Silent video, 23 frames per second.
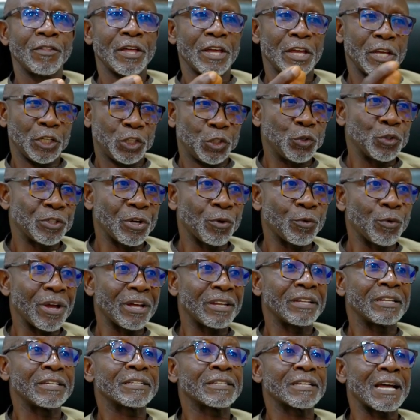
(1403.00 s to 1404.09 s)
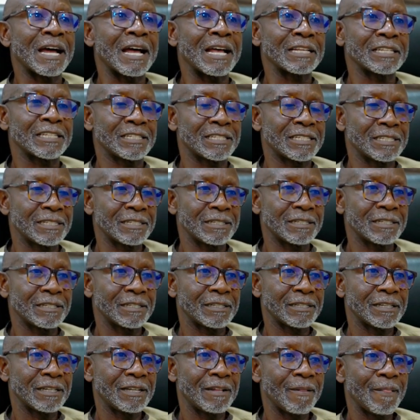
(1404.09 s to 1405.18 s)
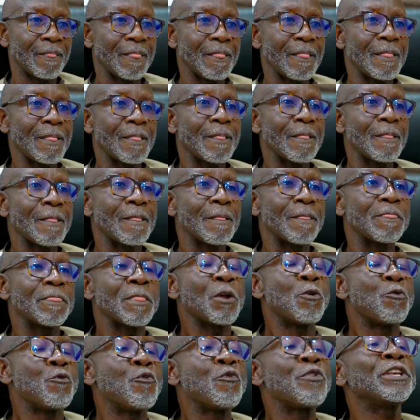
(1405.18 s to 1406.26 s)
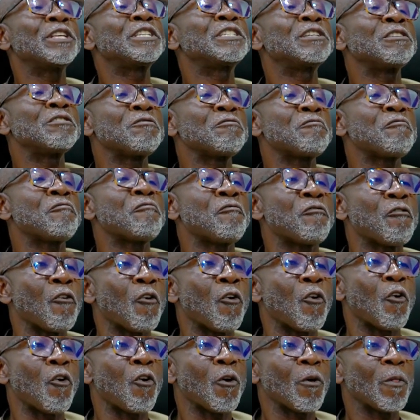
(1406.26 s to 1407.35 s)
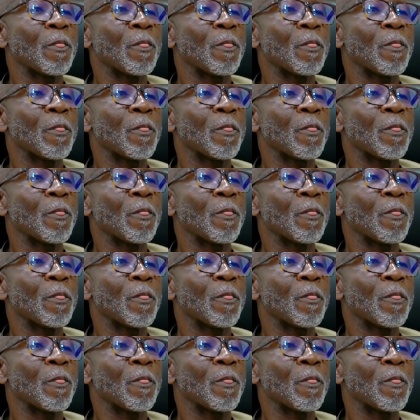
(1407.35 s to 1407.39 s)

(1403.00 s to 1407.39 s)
issues that we had discussed. The reason for